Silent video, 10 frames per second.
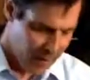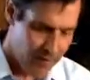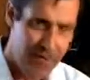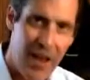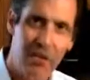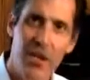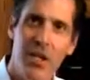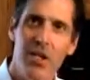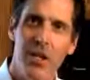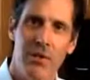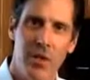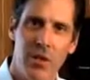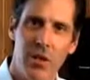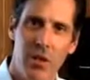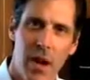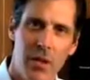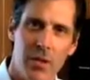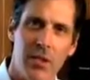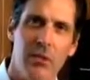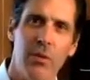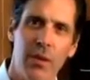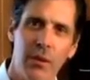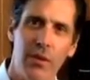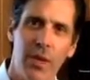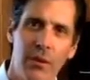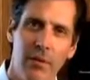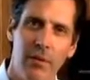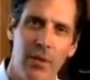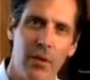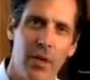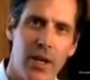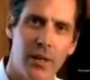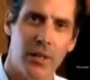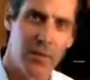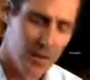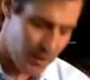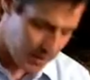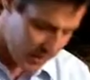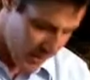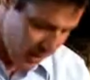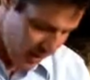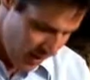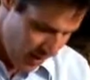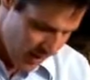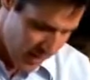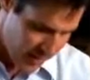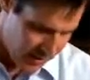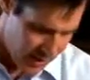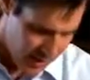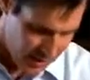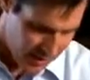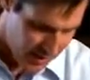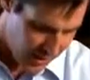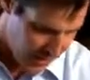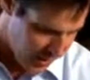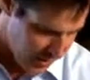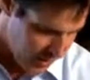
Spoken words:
foundation of this crust, this really flavorful crust that develops on the outside of the steak.